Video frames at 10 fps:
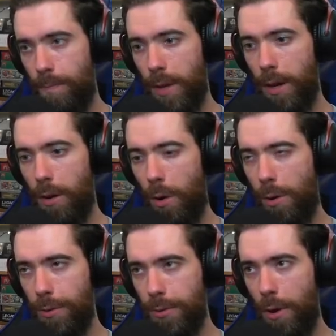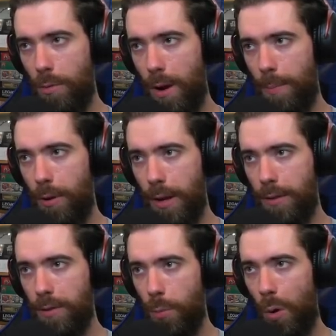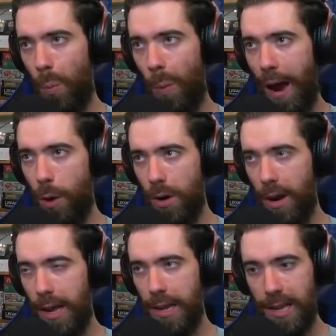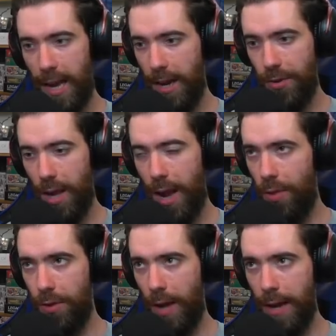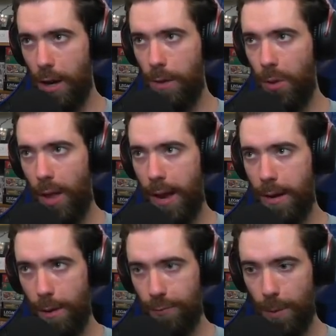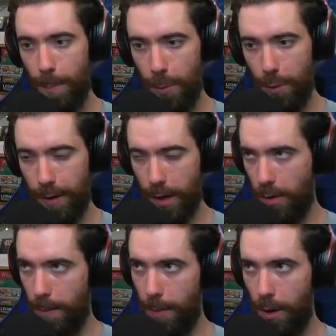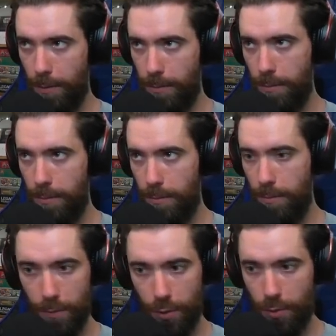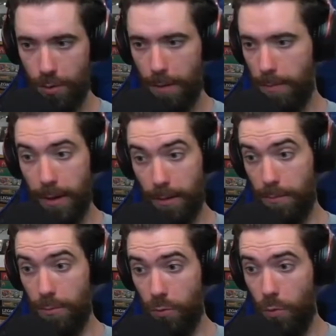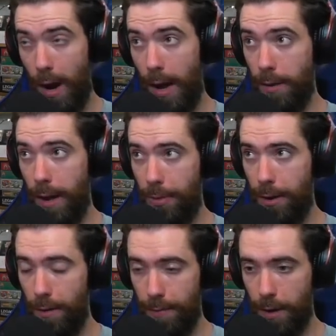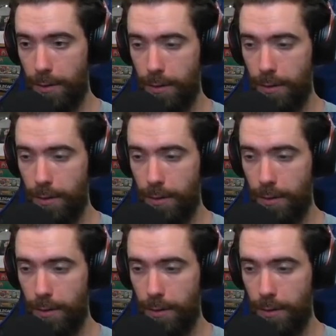It also represents more power in case he had the Psycho plan of removing Limbo due to some like wild out there effect.